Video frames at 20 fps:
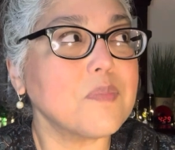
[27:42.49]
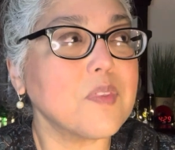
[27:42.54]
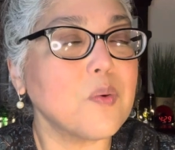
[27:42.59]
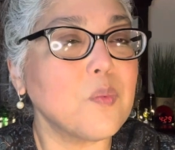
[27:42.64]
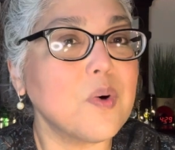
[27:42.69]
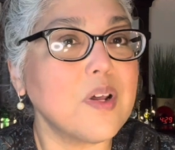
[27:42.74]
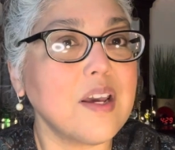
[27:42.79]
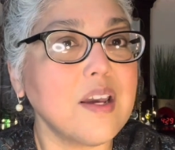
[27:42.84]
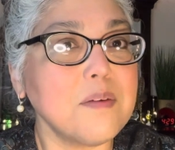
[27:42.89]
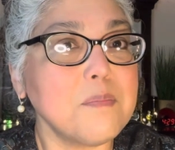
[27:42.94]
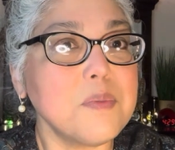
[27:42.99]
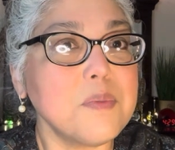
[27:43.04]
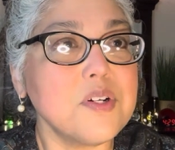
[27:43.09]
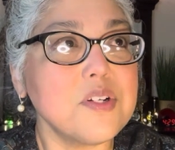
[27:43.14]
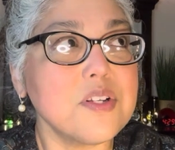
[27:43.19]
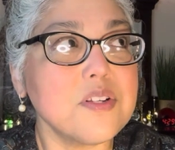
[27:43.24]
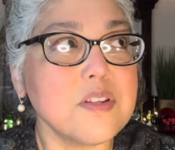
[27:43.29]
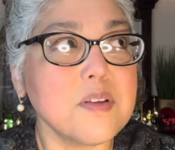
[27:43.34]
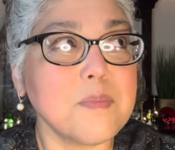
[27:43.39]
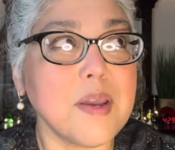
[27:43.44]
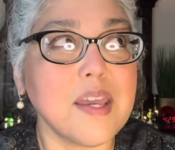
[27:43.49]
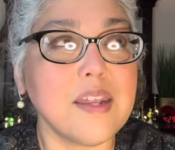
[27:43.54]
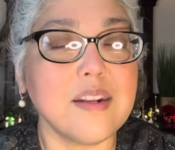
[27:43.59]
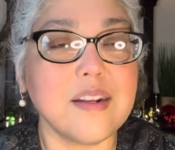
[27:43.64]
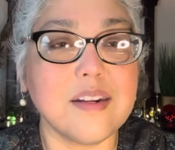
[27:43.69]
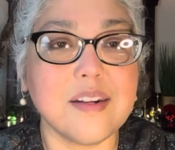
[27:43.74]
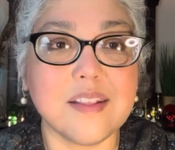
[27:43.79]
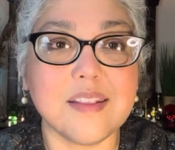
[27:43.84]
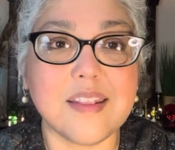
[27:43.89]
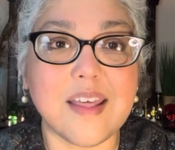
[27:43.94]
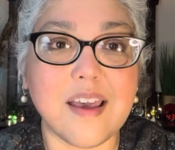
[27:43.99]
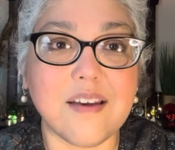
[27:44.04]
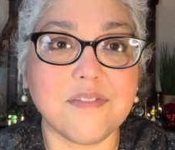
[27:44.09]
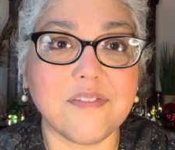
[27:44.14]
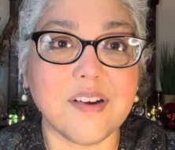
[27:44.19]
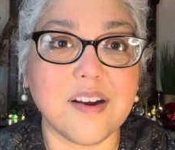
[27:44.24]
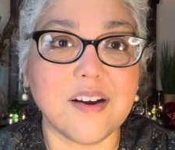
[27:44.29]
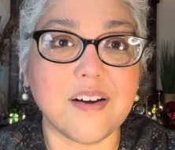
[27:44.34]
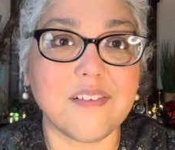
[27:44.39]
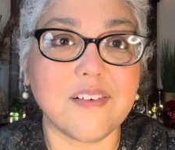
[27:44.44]
when I participated in that
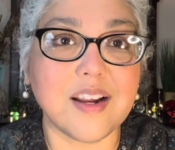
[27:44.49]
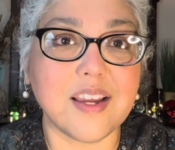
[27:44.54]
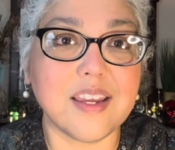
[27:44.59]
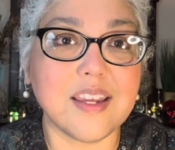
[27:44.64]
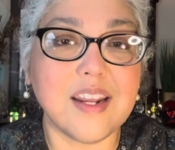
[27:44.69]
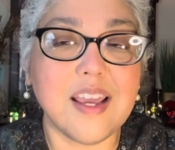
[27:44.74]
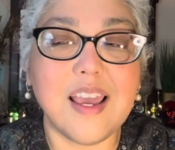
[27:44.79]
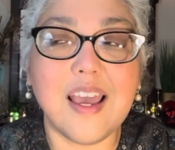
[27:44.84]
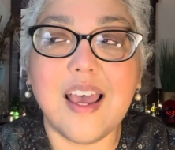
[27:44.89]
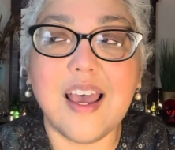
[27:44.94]
fair, right,